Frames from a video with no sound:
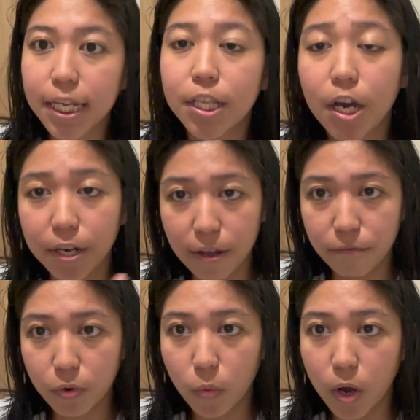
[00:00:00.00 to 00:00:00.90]
not
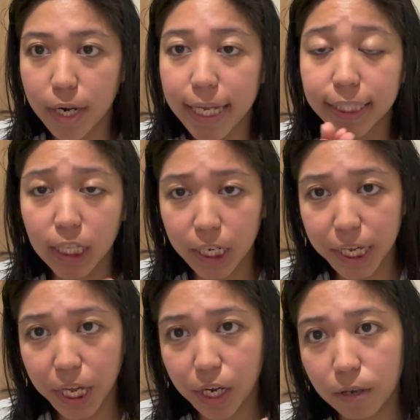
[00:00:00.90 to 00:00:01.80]
everyone is
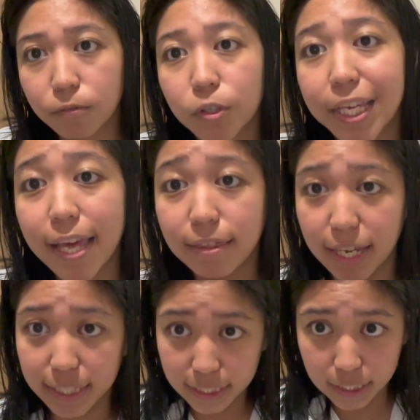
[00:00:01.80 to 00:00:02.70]
lucky enough to get
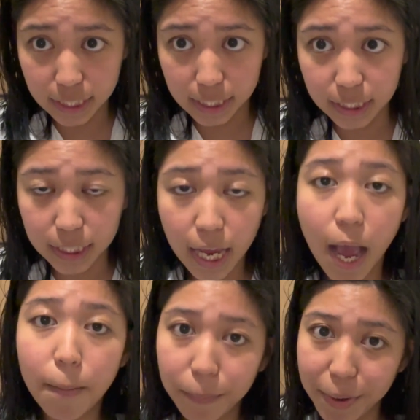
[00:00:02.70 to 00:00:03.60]
that seat,
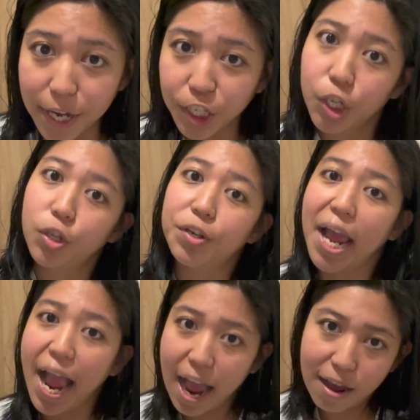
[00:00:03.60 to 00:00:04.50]
but you don't
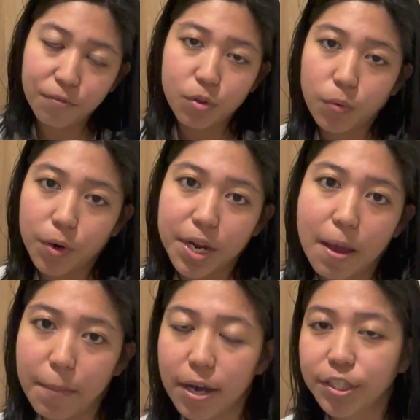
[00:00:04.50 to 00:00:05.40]
have to worry
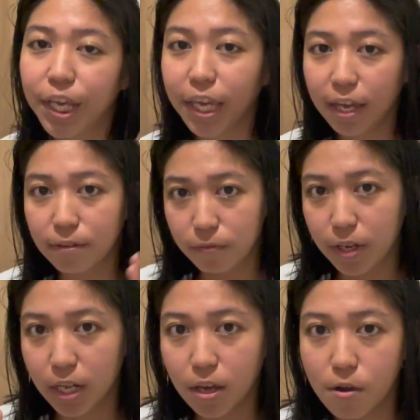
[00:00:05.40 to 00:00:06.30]
about taking a
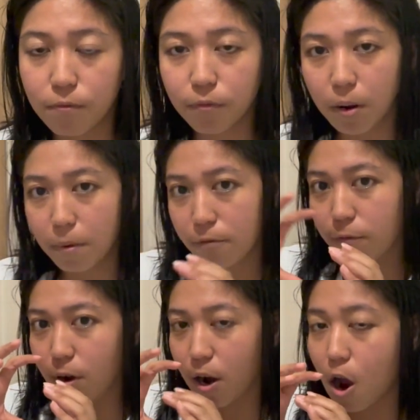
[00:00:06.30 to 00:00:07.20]
video from
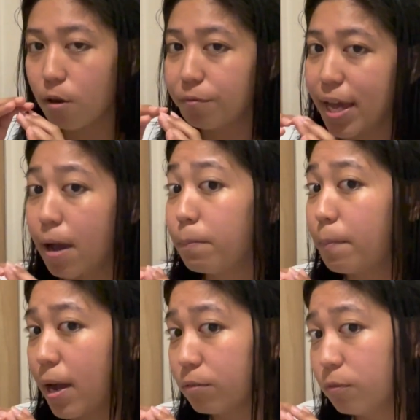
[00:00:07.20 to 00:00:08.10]
afar of that
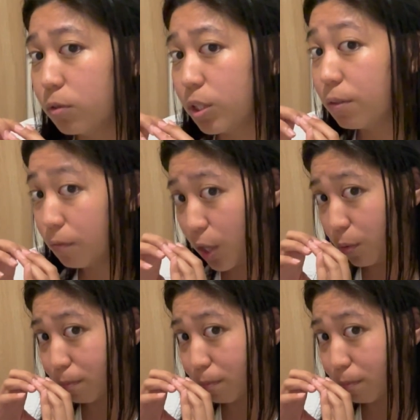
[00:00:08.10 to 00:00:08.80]
Mount Fuji view.